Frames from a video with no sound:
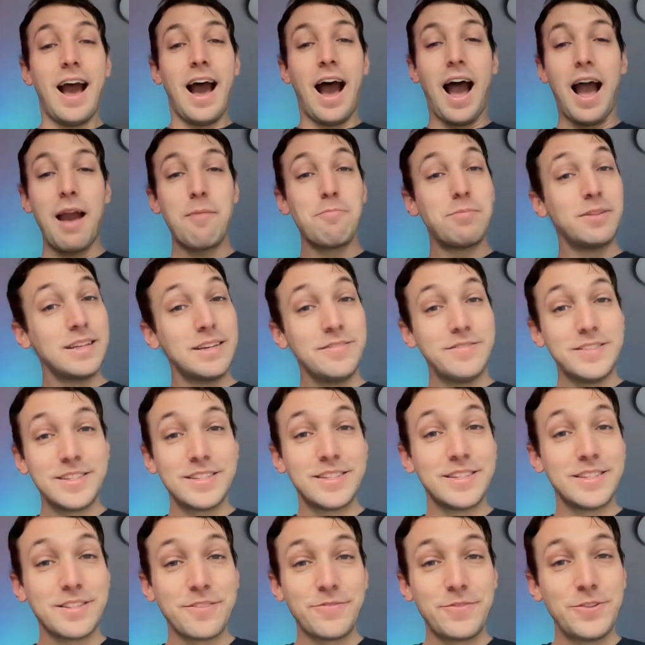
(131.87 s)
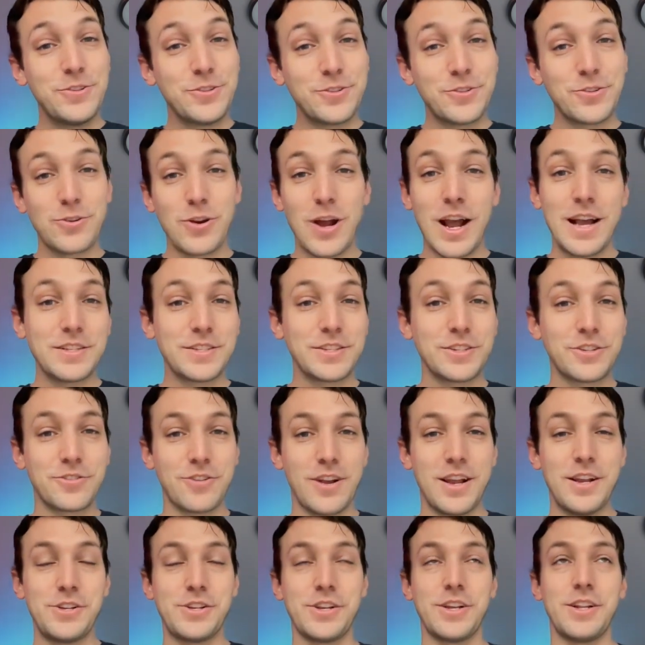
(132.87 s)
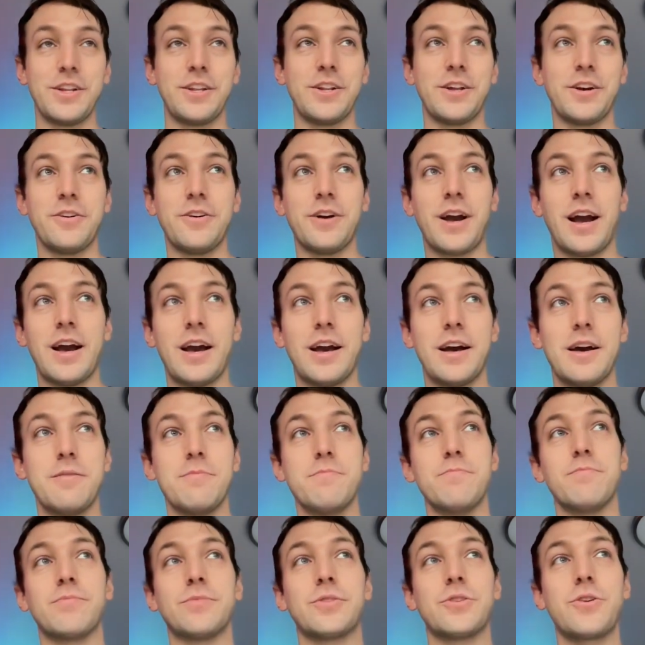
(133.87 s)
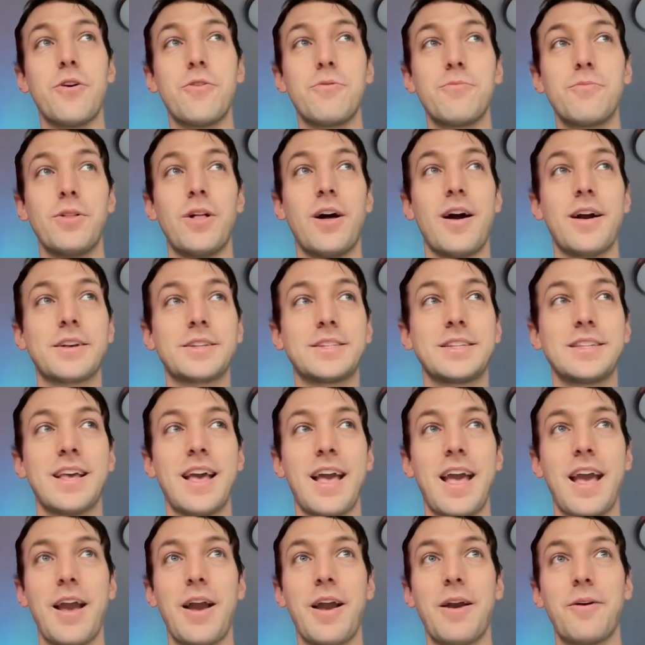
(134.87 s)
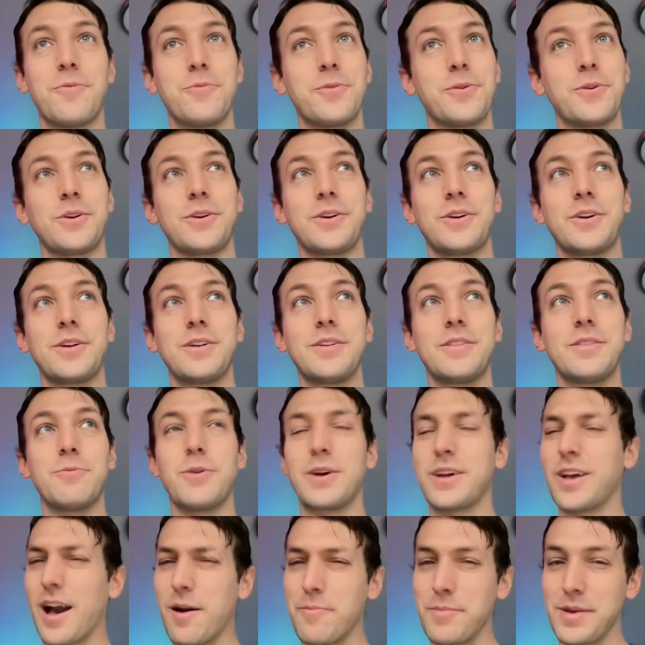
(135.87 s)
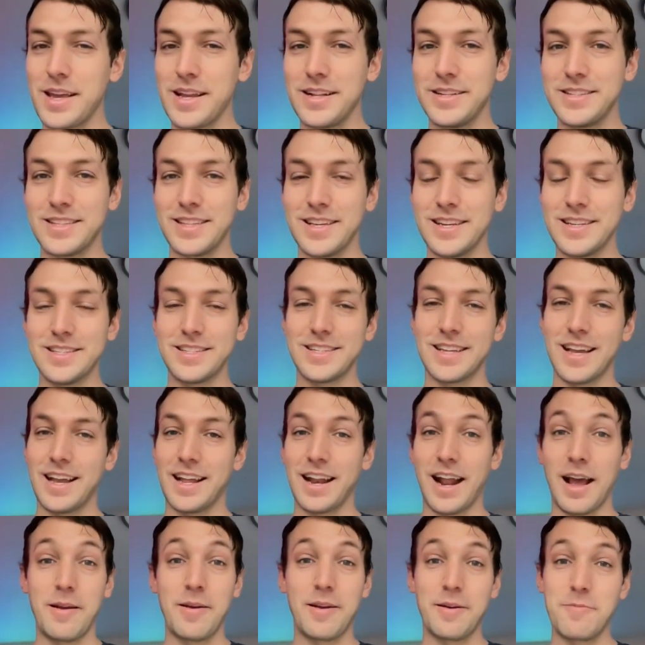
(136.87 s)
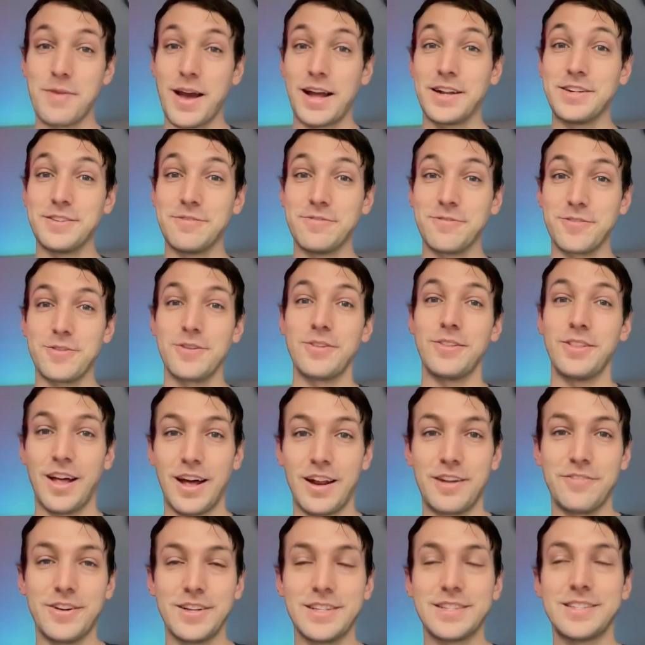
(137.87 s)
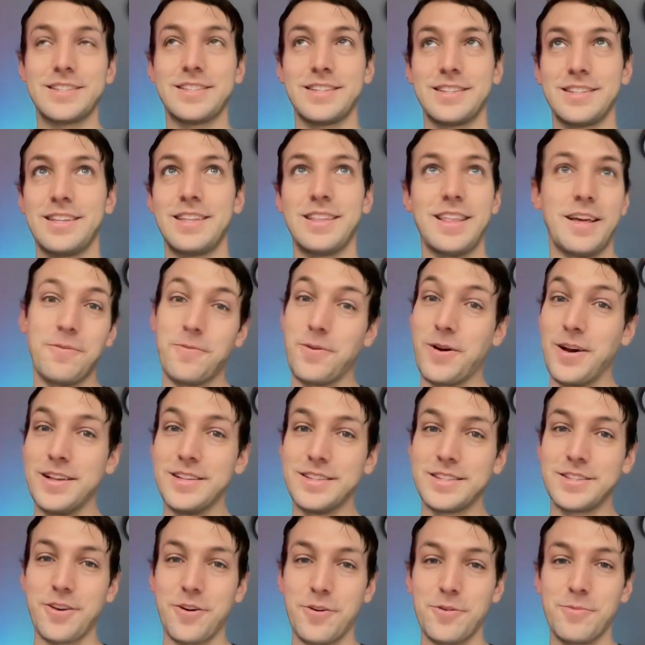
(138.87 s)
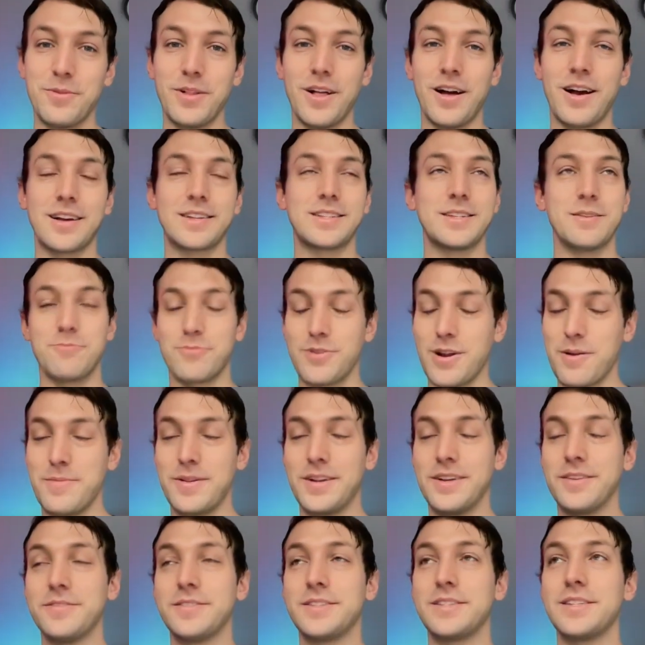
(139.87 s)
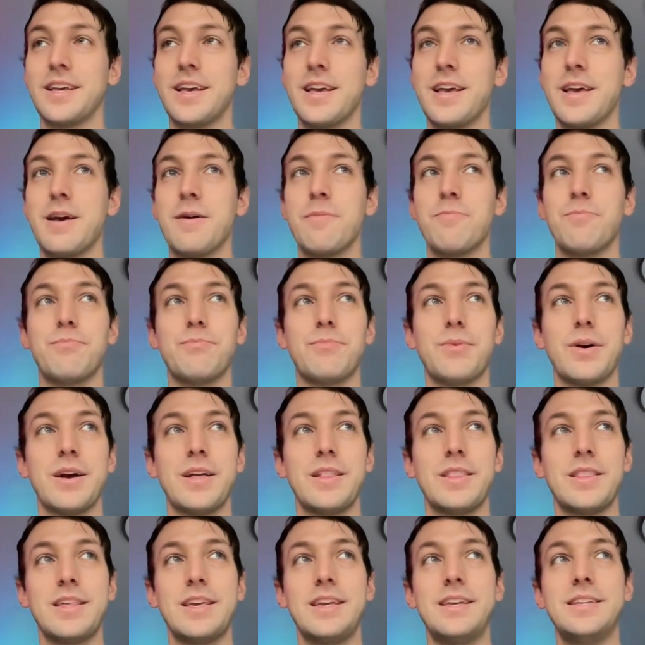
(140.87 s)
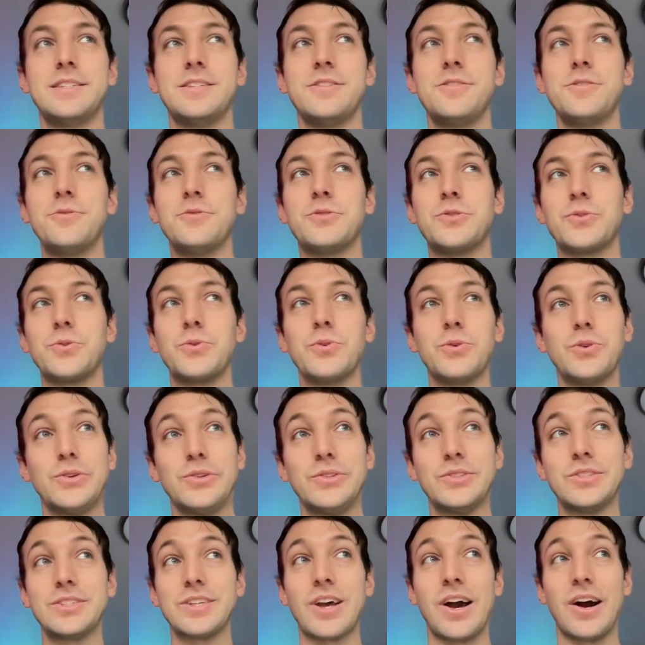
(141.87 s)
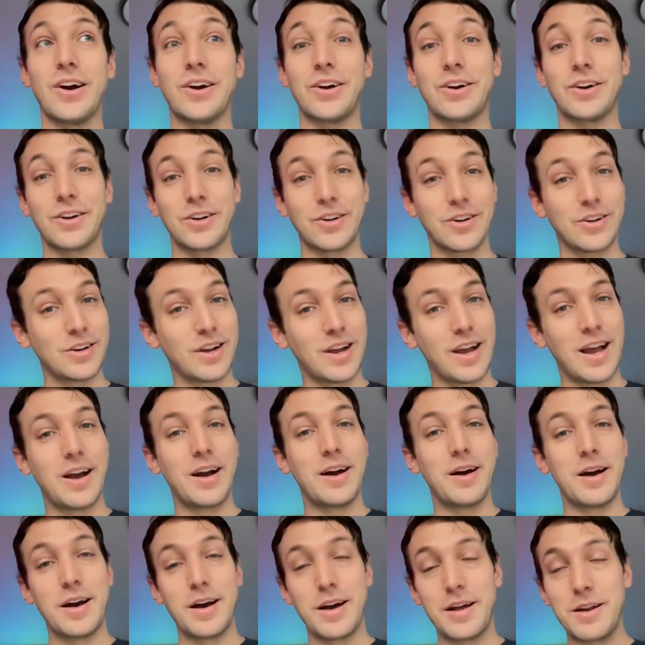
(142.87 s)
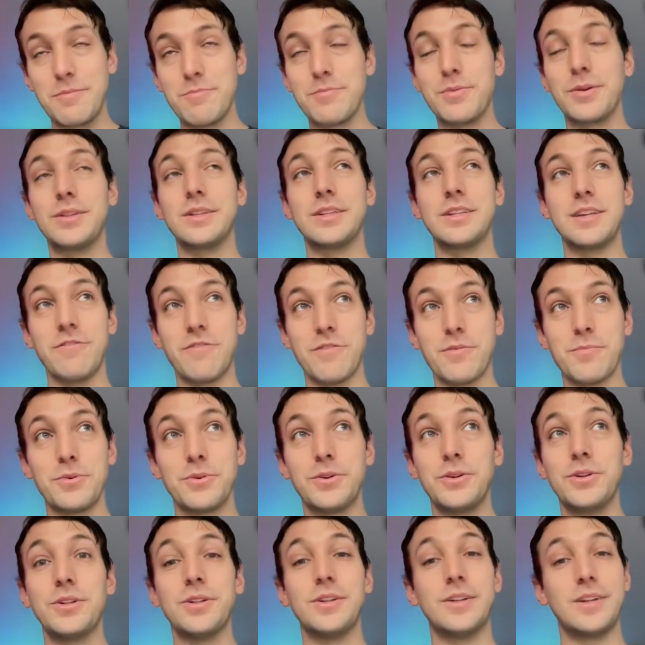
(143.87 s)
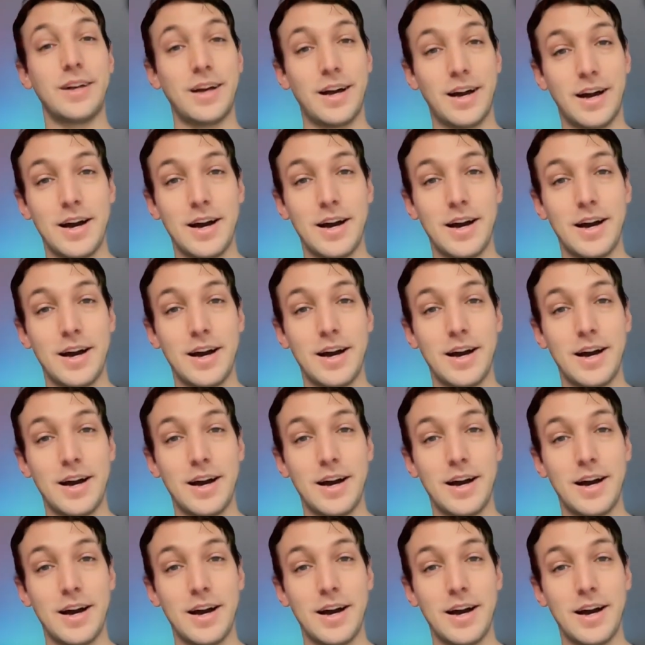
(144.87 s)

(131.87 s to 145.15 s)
I believe this is the future of Horizon creation. Code blocks were what got me into this, and I imagine for a lot of us it was code blocks and primitives. But these new tools are unbelievable.